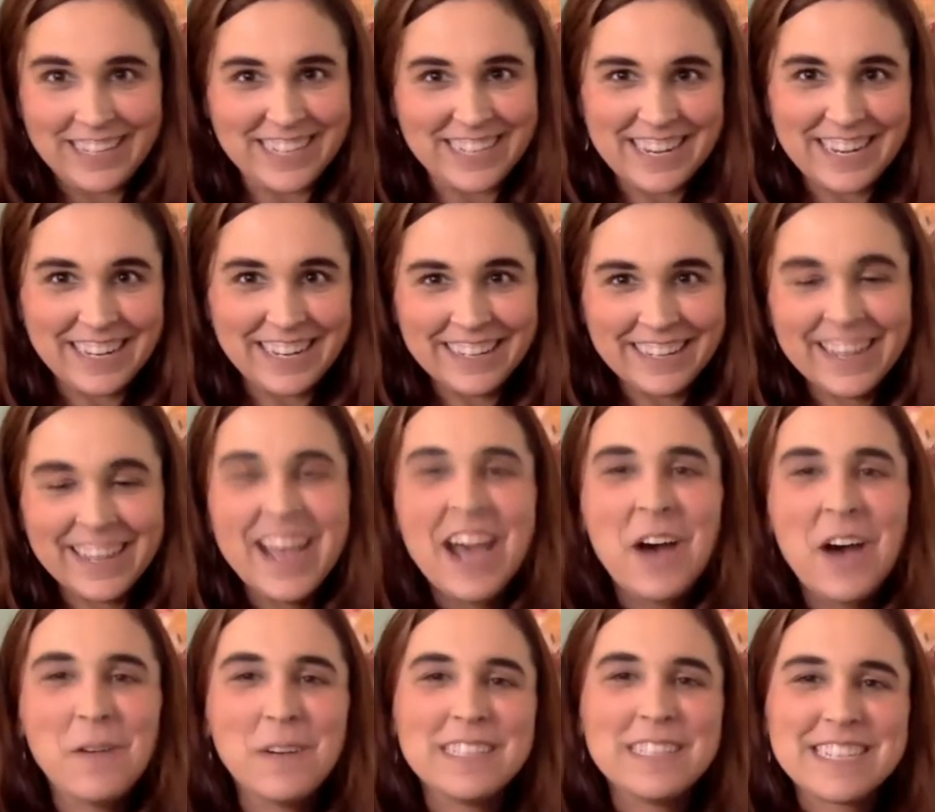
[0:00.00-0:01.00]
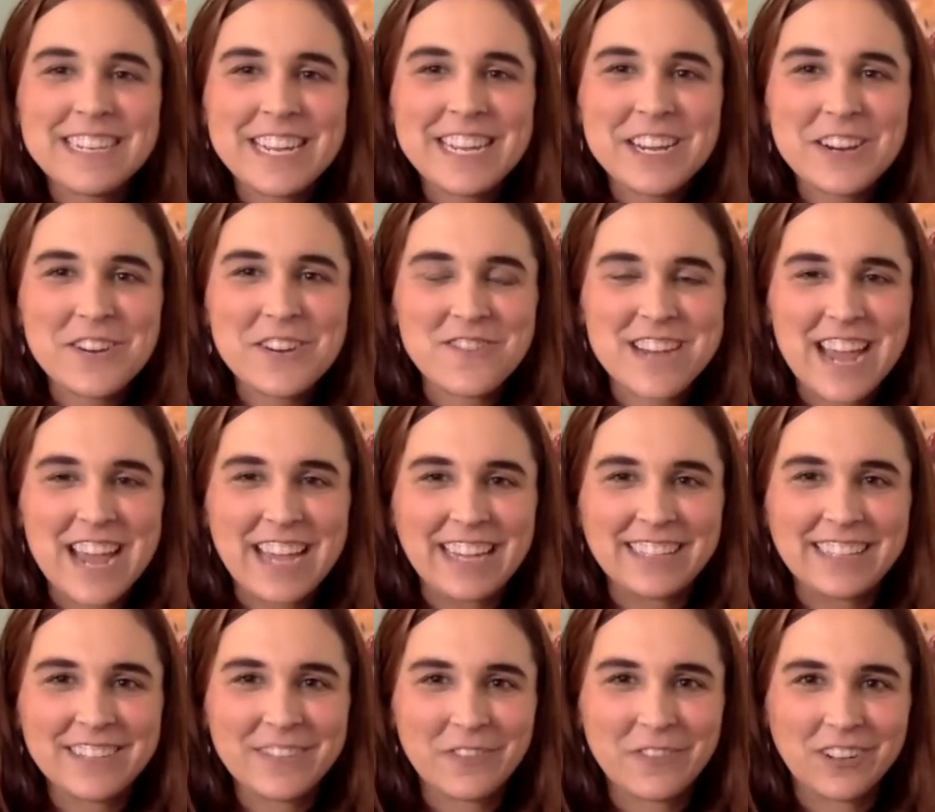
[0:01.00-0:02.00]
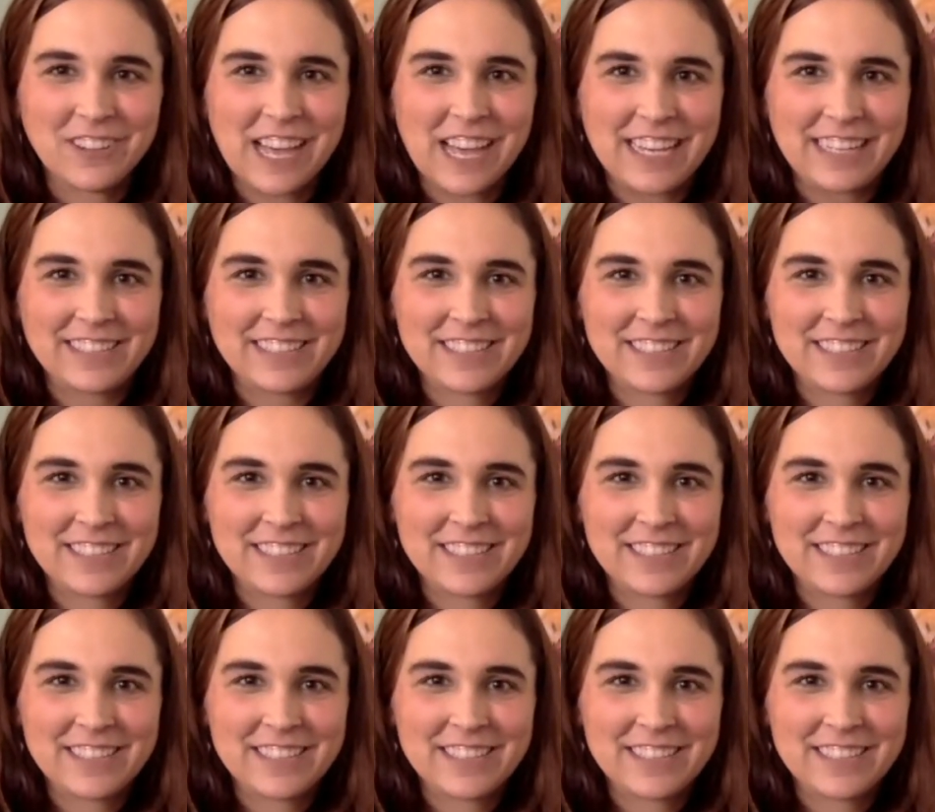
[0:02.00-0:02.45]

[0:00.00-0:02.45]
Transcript: didn't. What did he create for light?